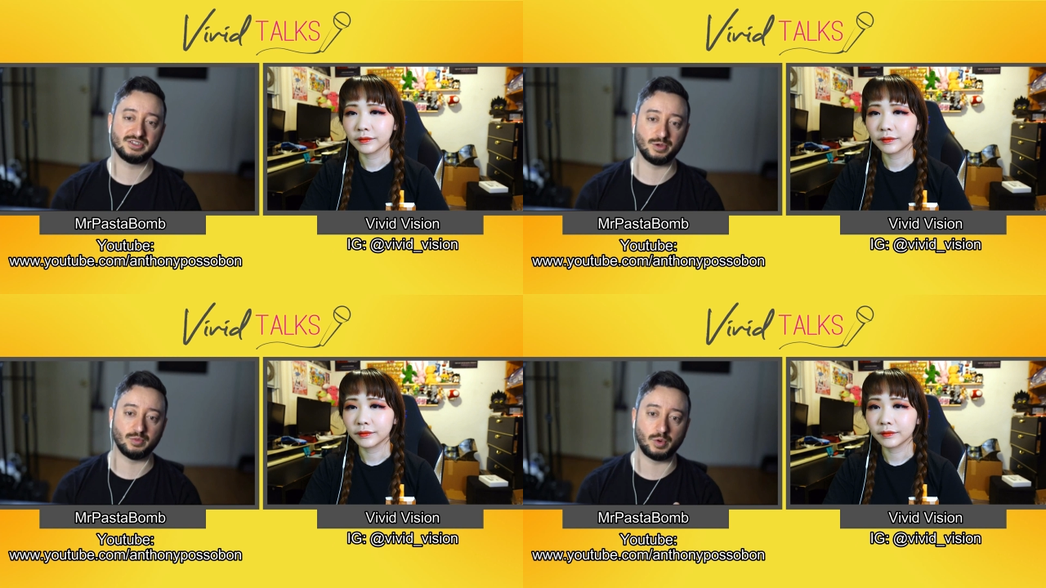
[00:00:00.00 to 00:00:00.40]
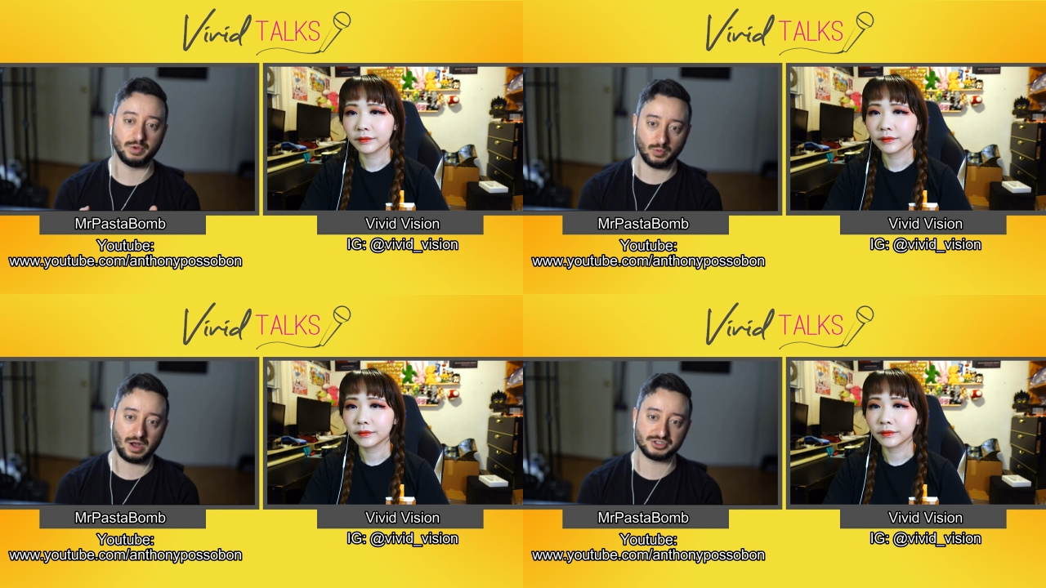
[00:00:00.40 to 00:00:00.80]
Speaker 1: to it when we
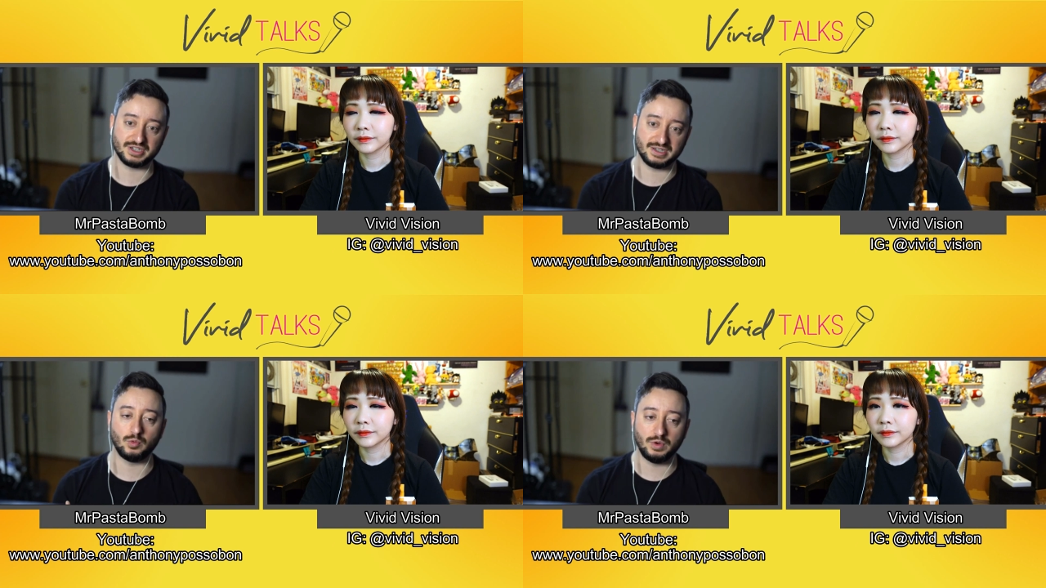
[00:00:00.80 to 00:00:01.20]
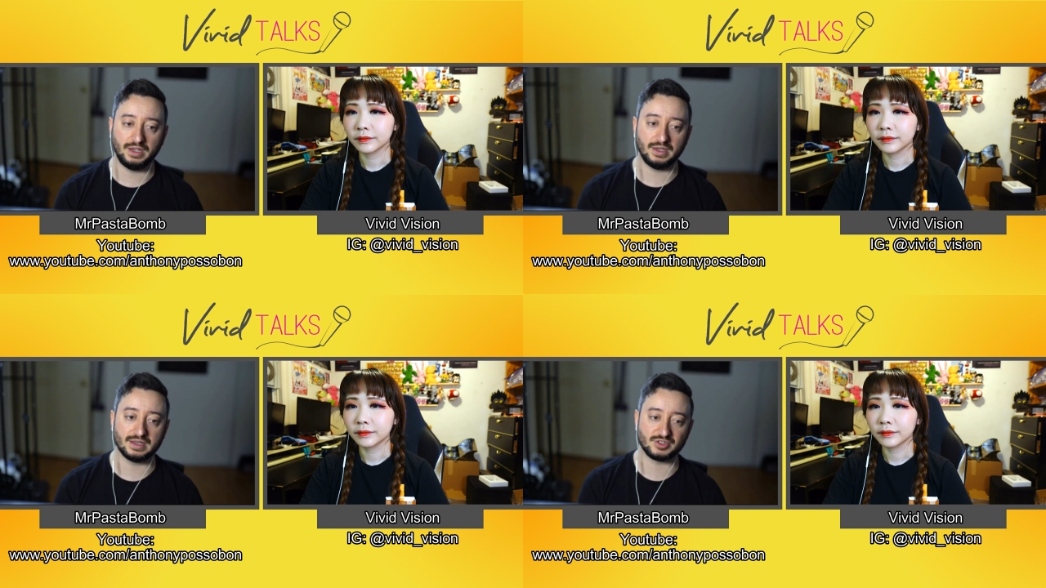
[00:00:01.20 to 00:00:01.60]
watch it.
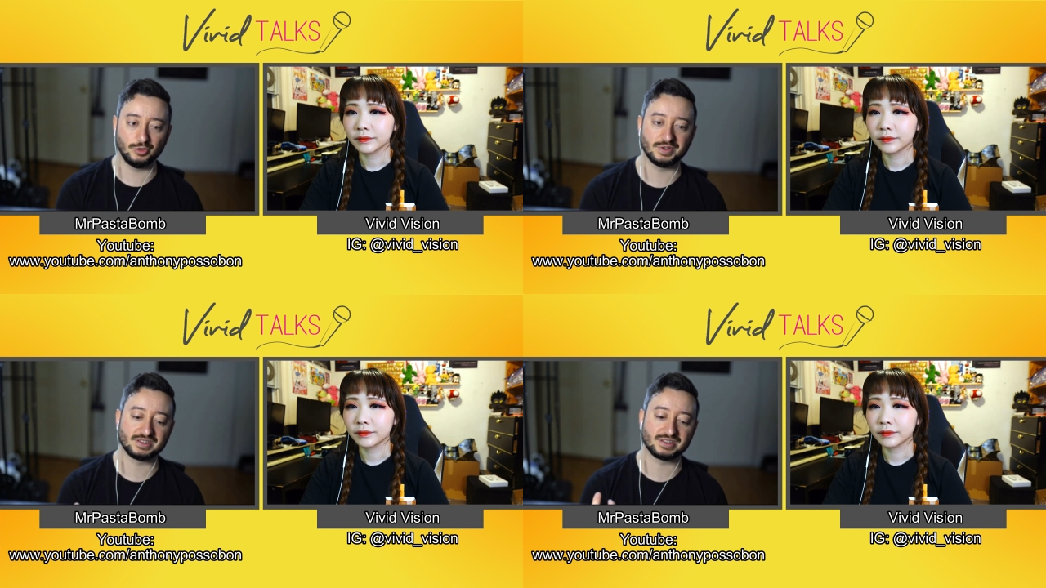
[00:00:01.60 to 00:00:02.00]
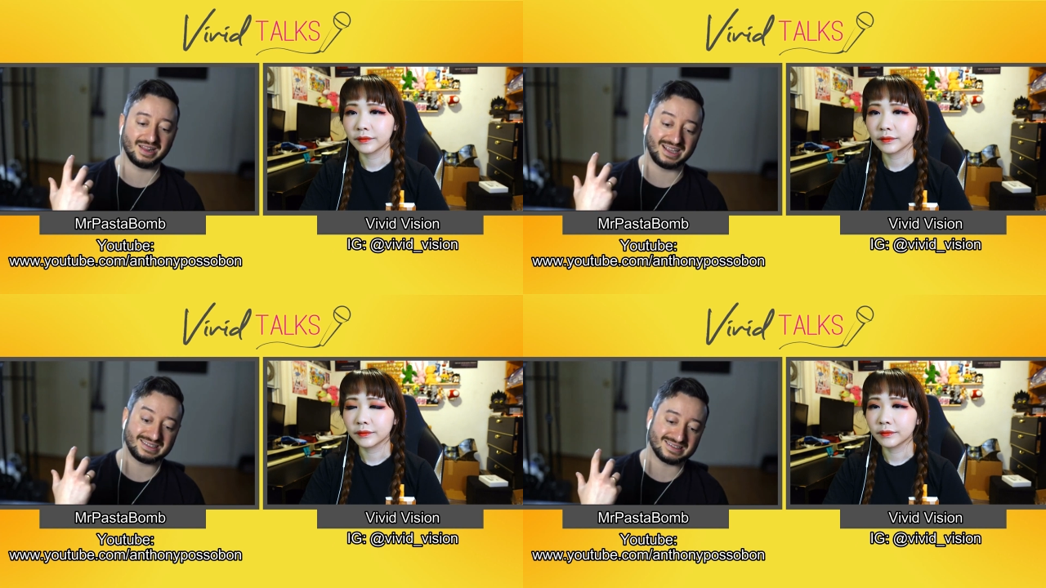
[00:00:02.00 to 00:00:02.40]
We as humans
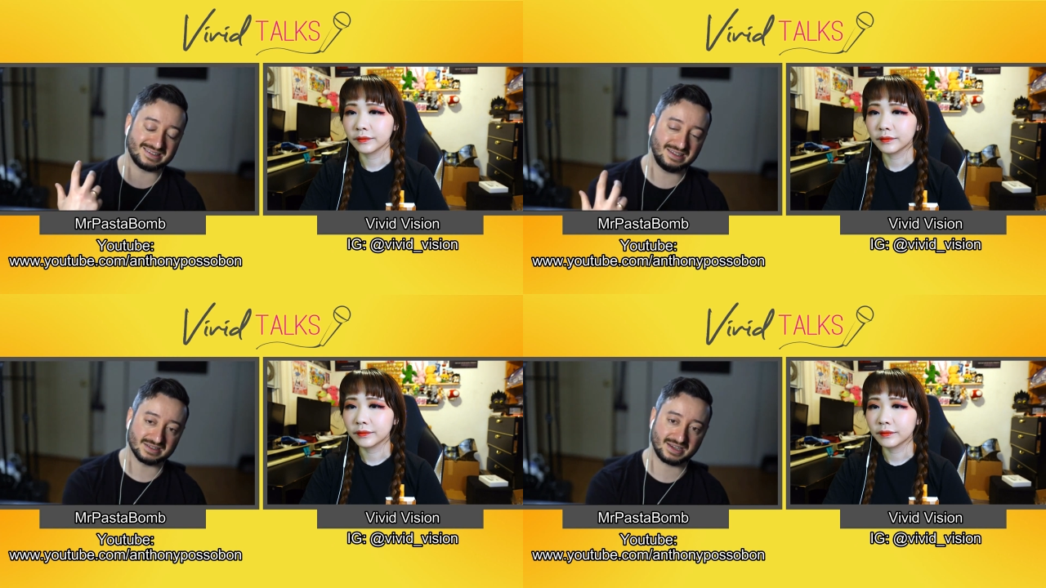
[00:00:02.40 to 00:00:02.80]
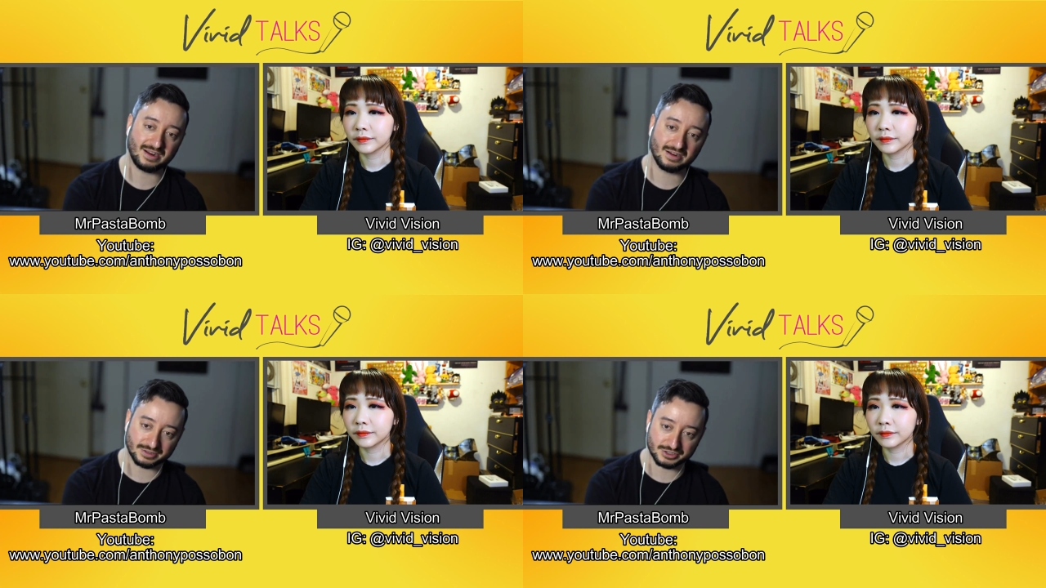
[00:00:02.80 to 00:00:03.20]
like to see this
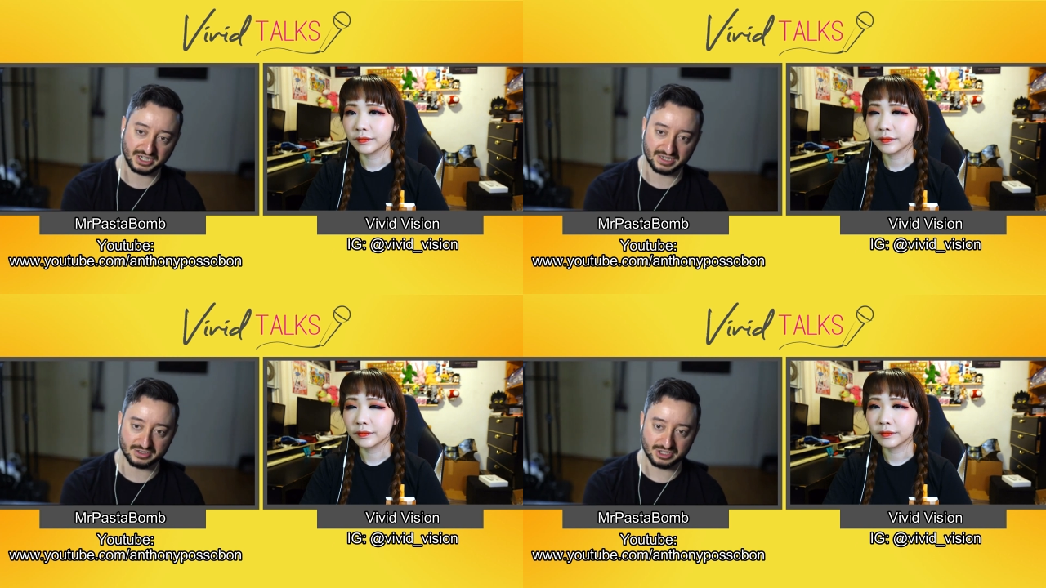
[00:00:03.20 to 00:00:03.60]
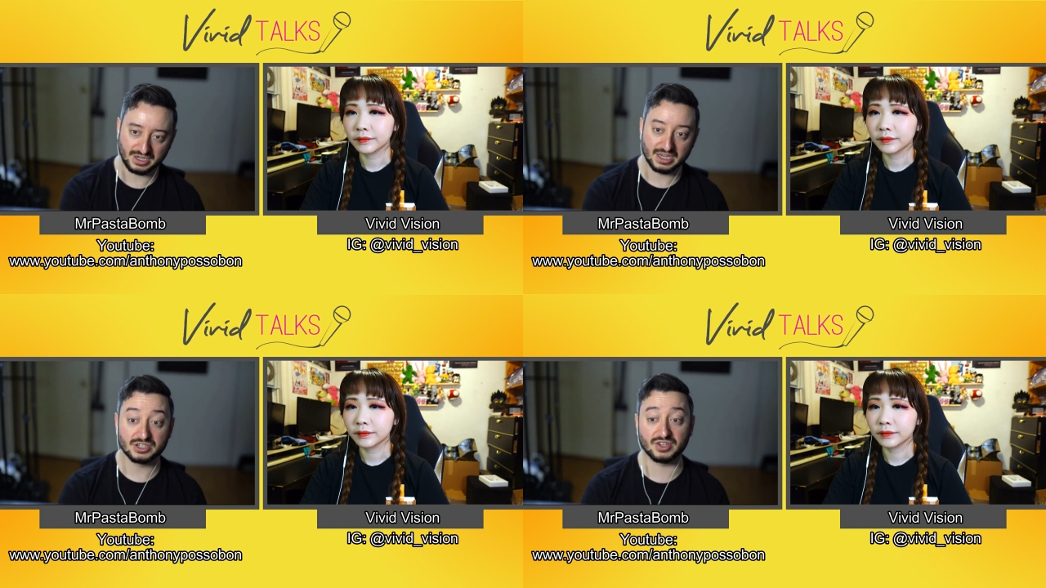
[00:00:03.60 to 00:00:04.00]
character change
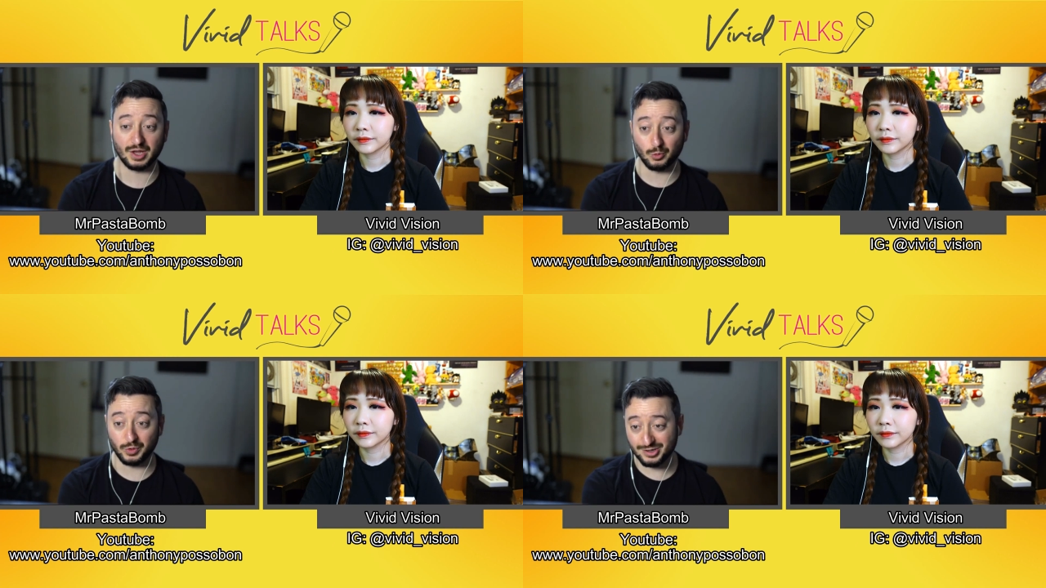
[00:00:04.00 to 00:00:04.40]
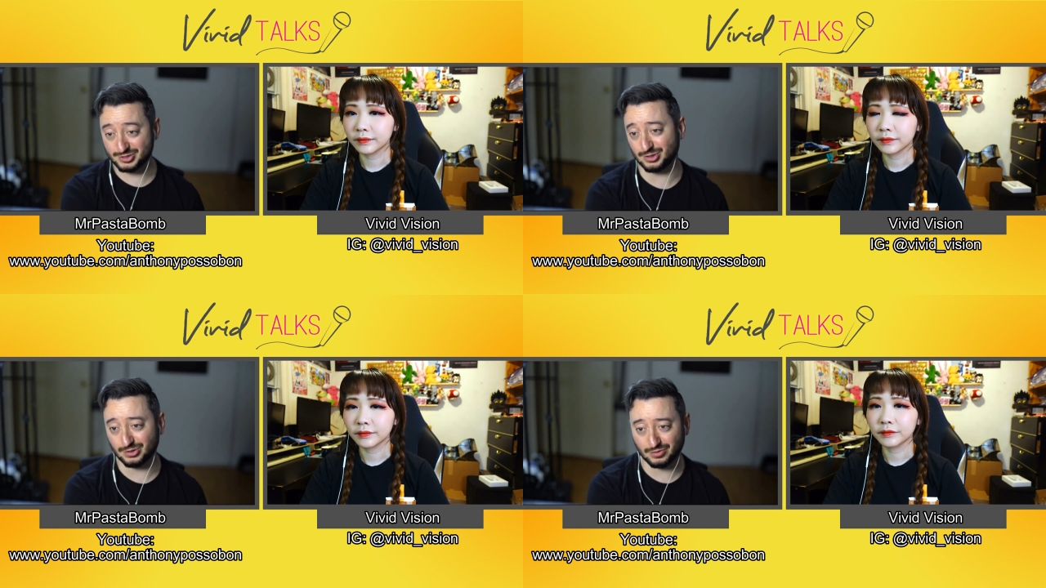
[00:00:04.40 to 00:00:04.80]
so that we also
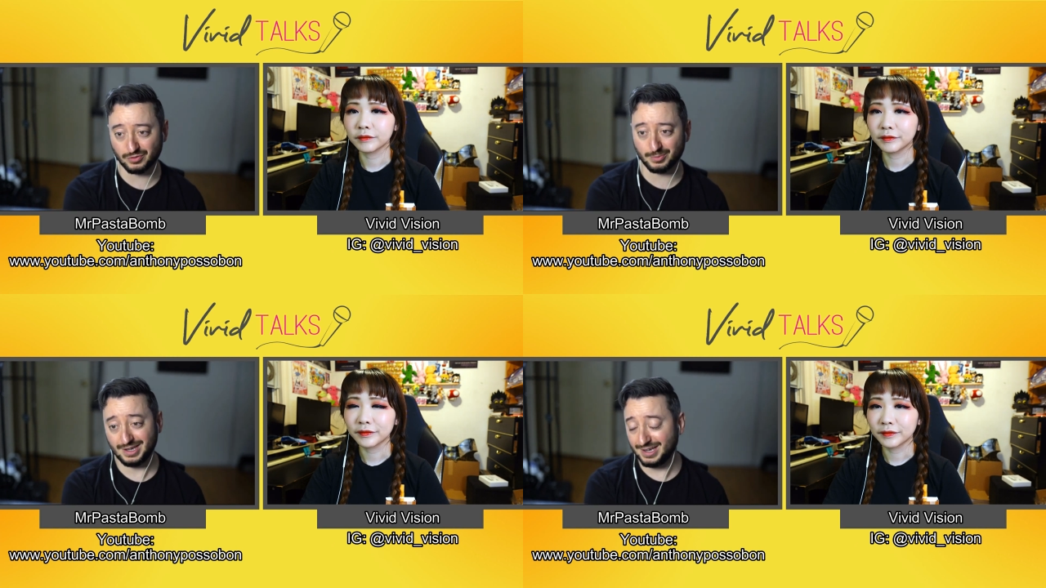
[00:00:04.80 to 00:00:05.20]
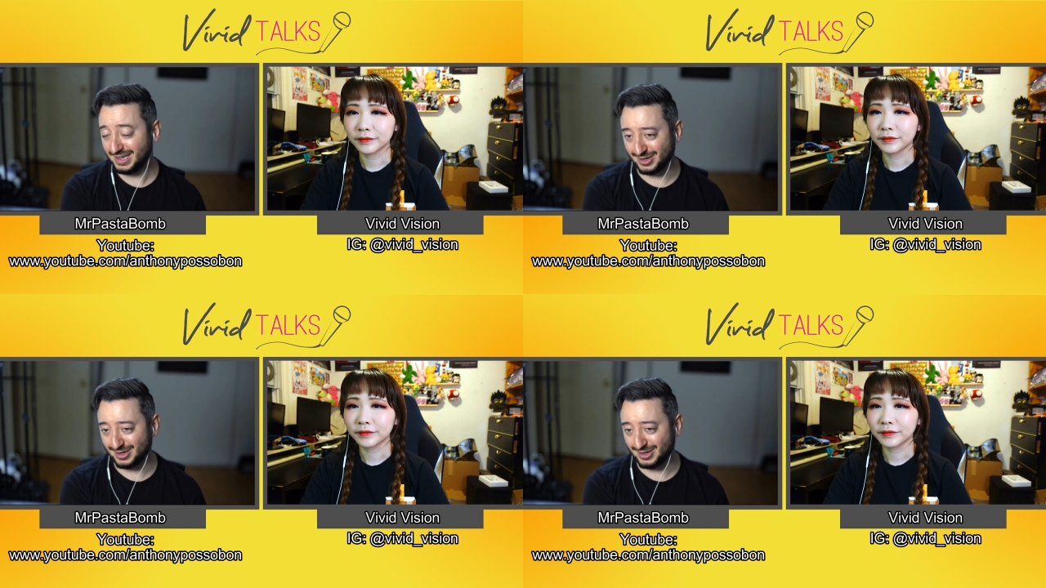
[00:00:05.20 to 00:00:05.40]
learn from it and